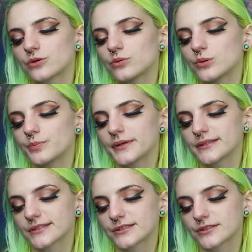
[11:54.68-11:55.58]
a cool
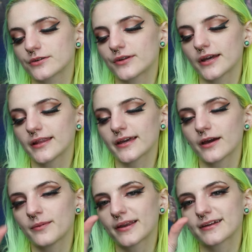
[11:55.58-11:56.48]
piece of stone. I like
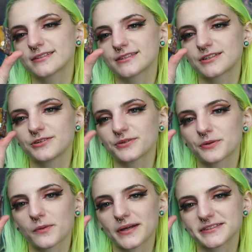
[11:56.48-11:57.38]
how mine has this cute
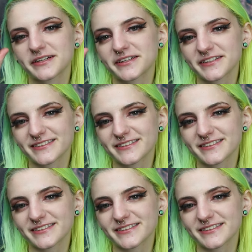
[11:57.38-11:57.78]
little white dot on